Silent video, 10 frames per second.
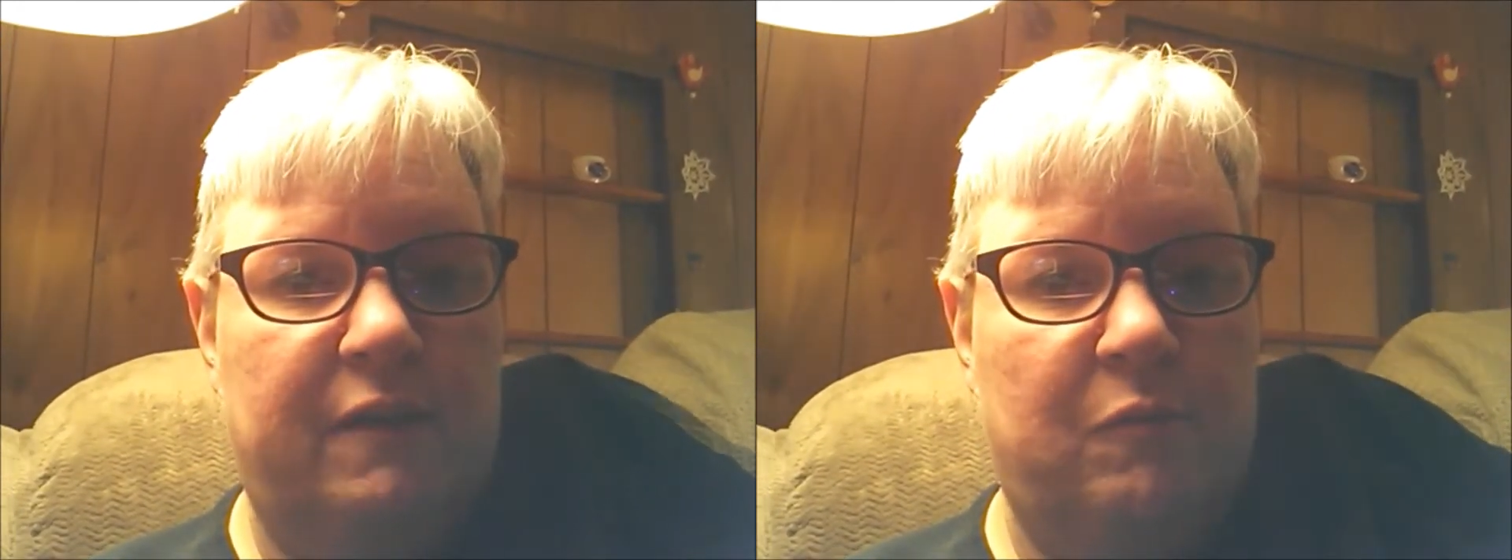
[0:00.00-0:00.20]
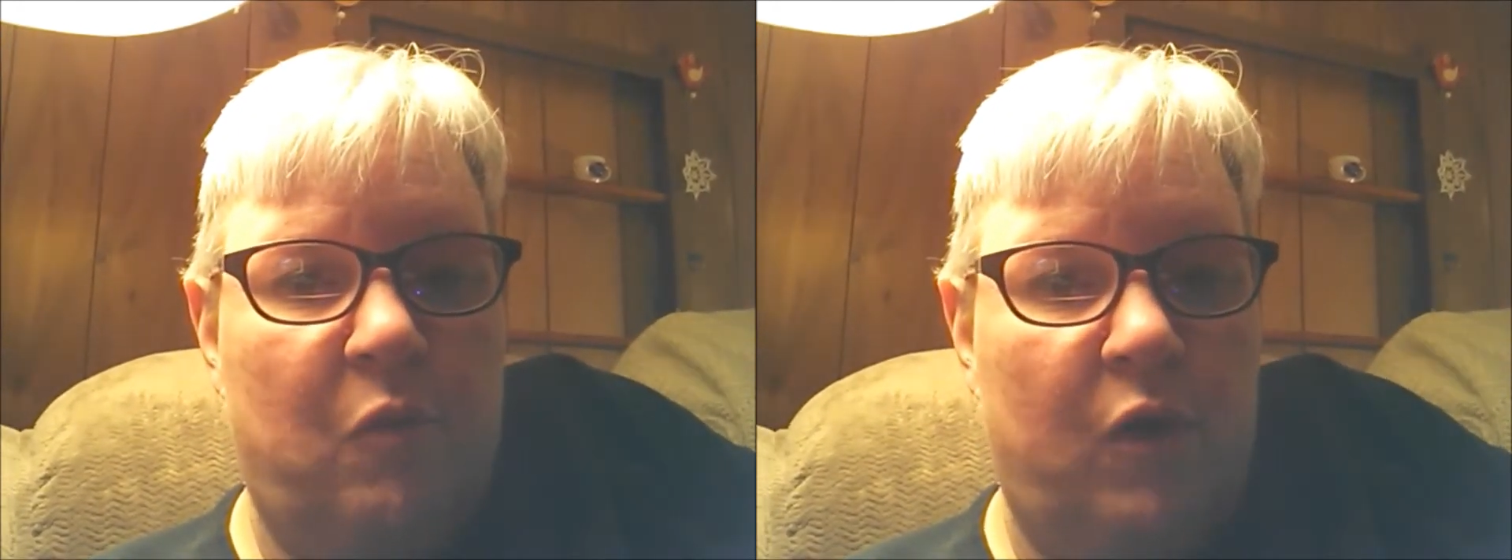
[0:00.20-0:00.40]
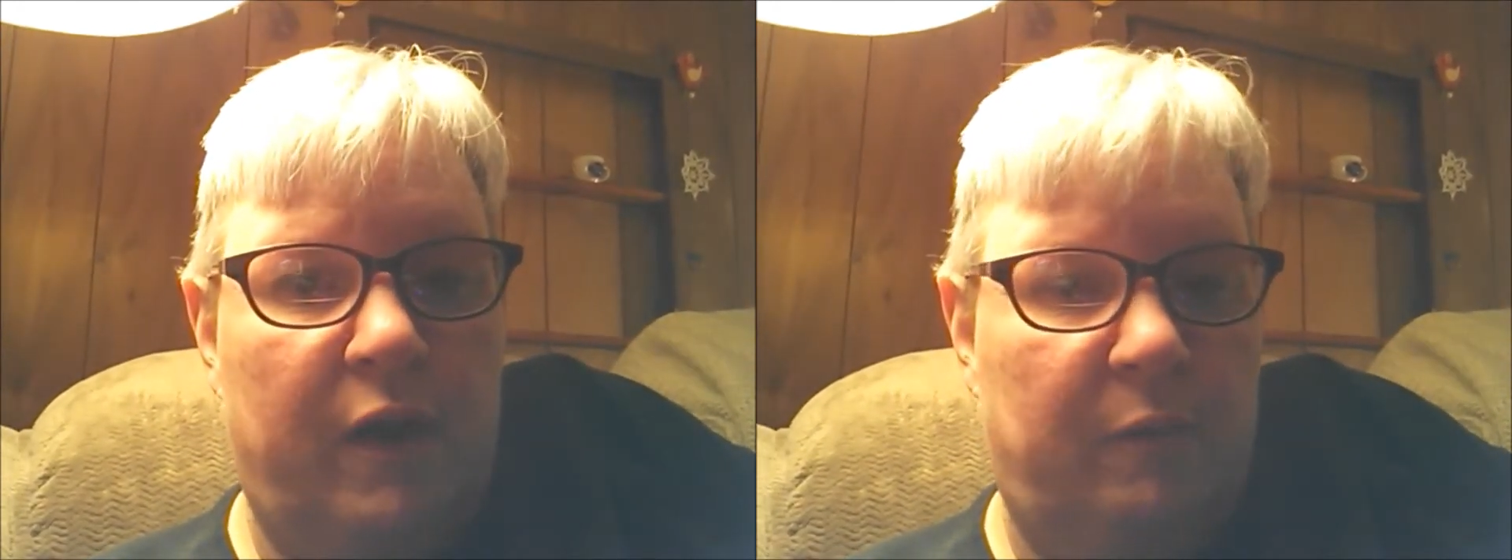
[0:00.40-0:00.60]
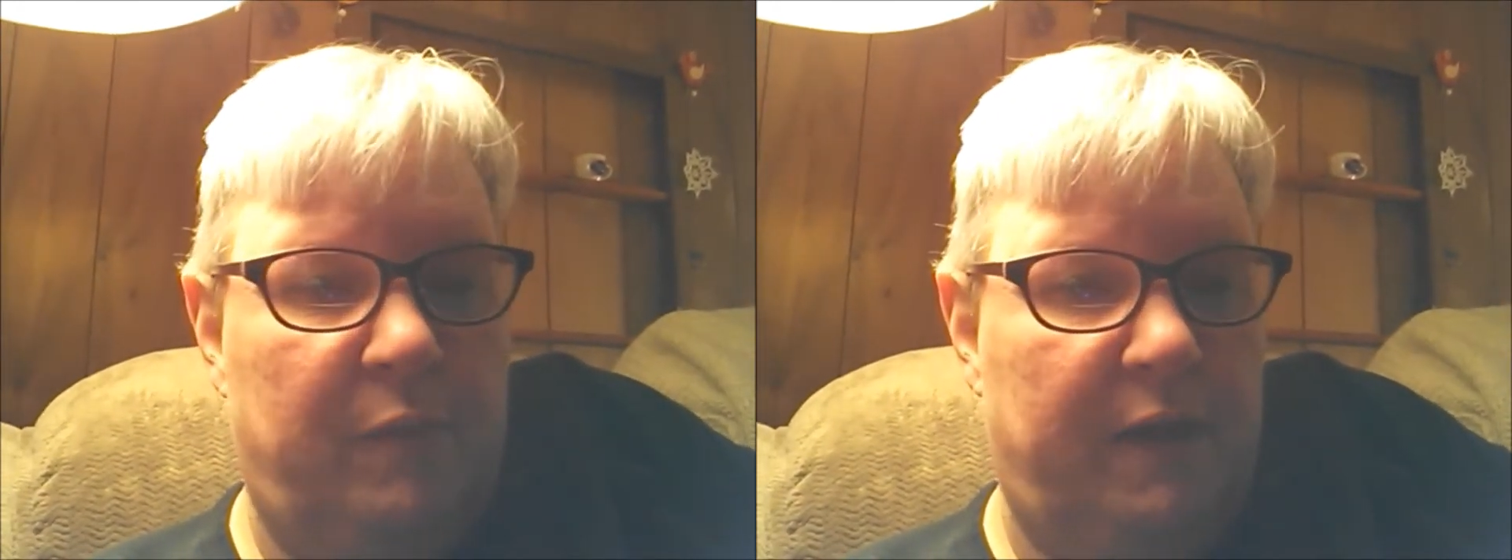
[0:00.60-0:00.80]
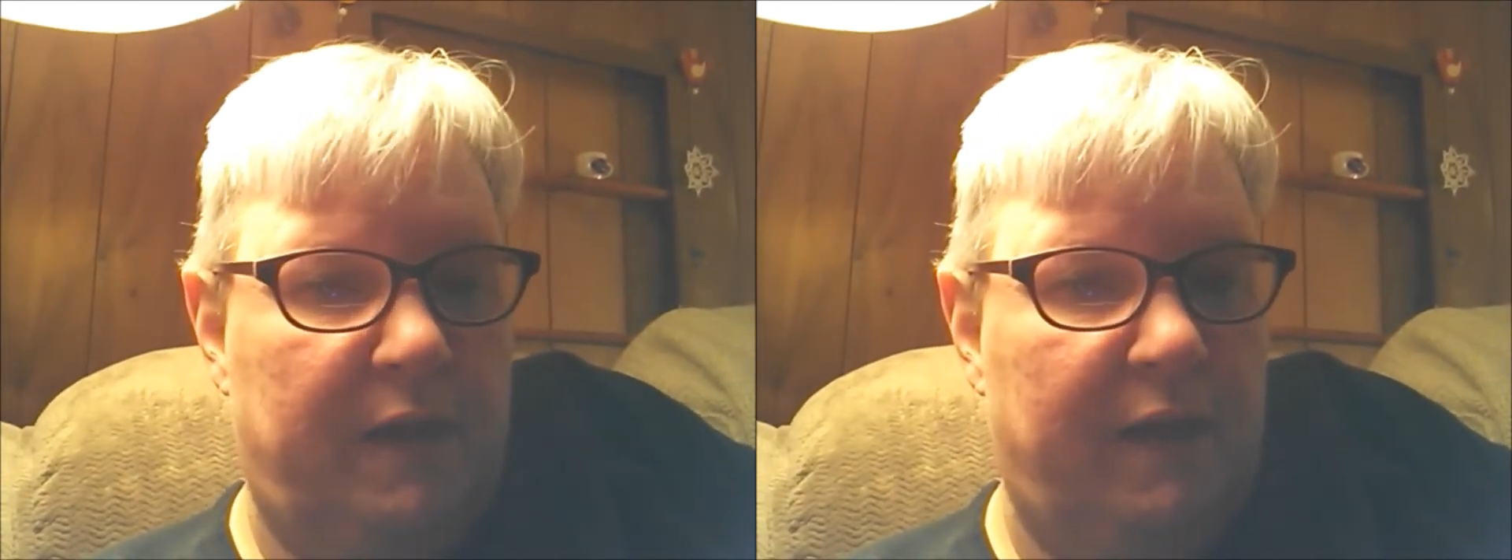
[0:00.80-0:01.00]
in the morning.
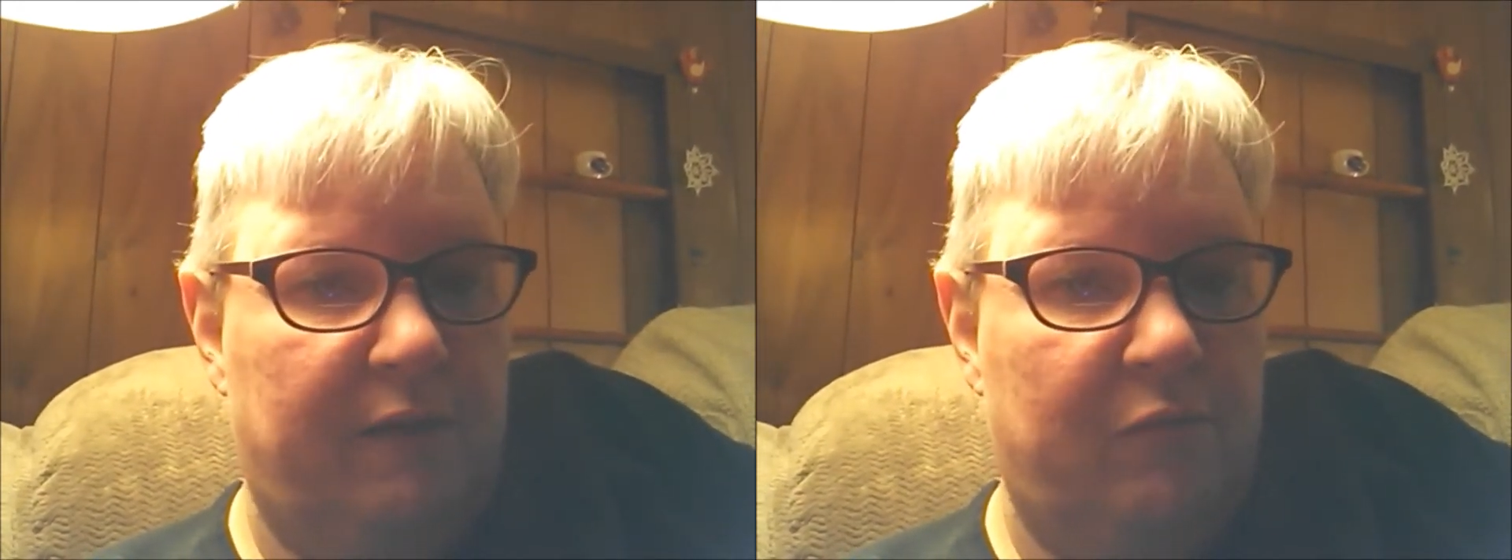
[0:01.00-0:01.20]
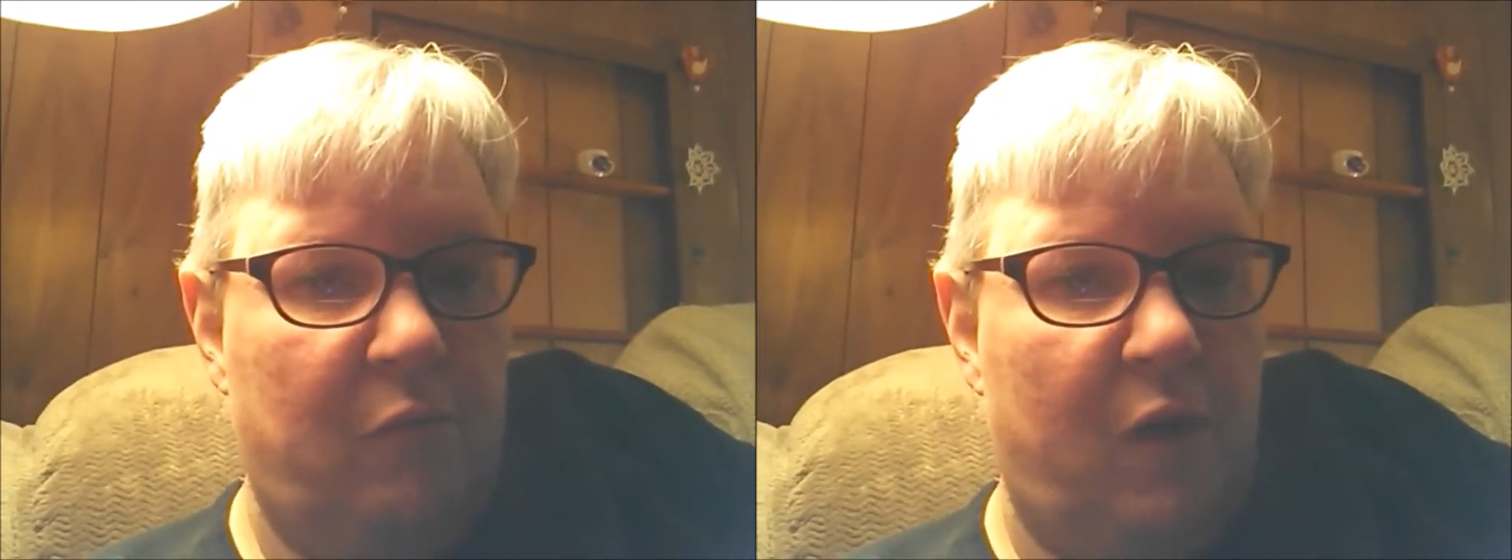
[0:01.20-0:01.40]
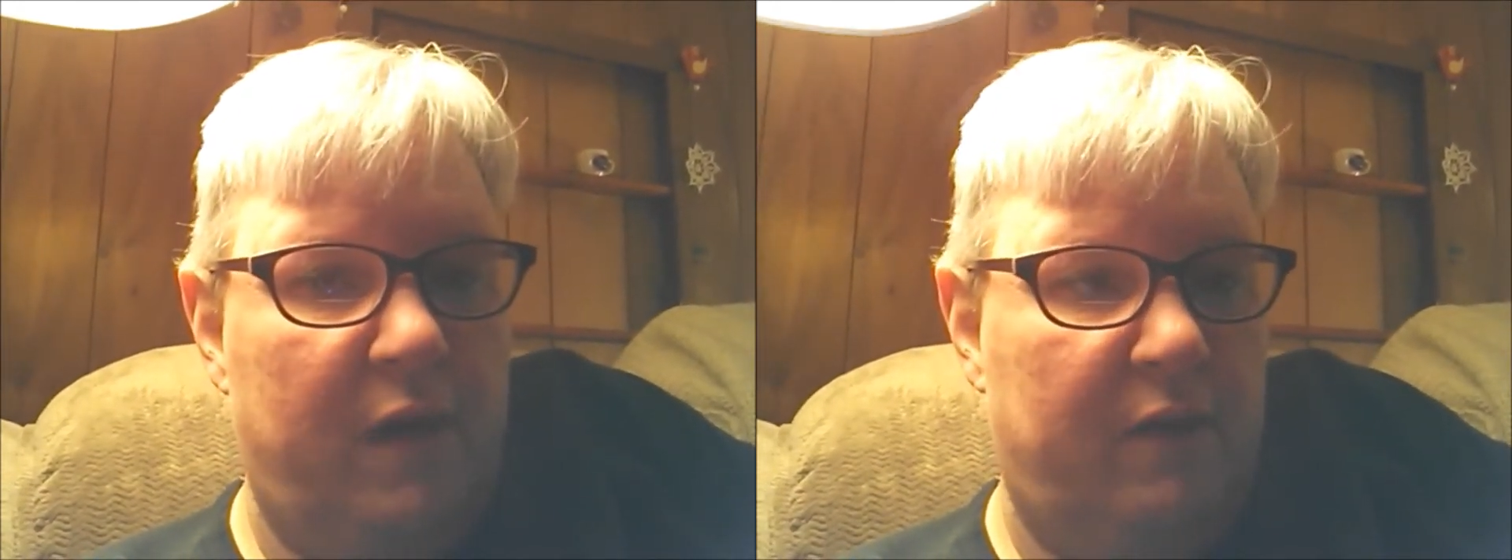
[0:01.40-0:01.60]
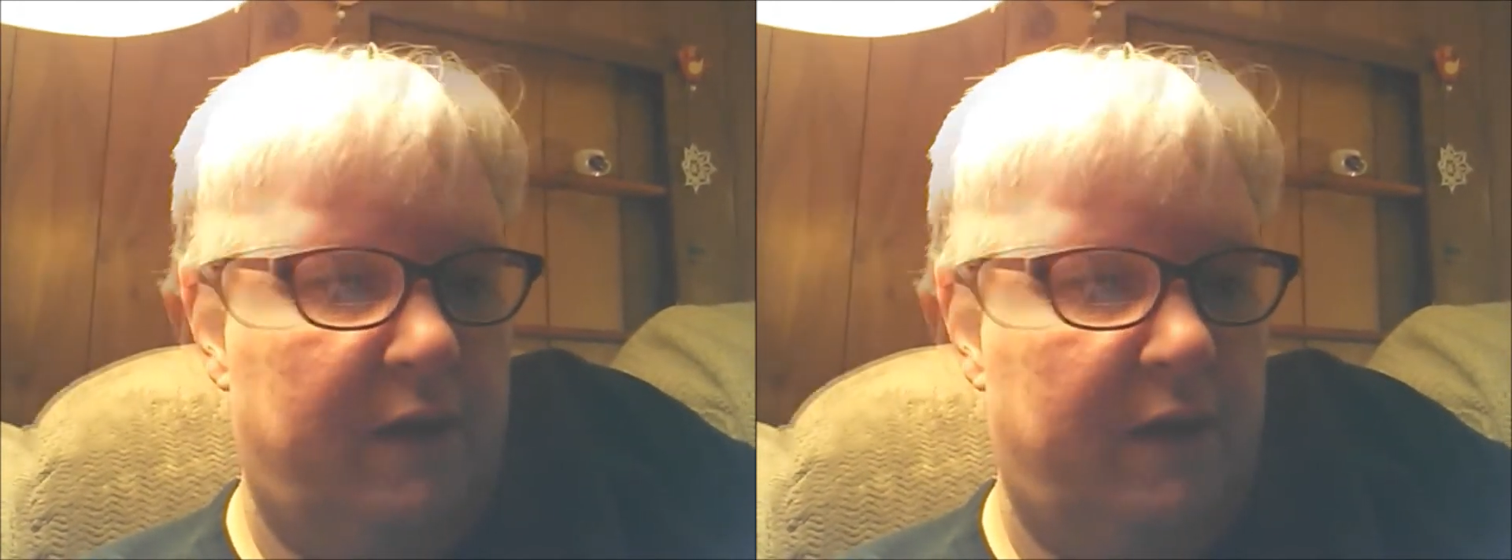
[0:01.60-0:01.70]
Pete can give them water.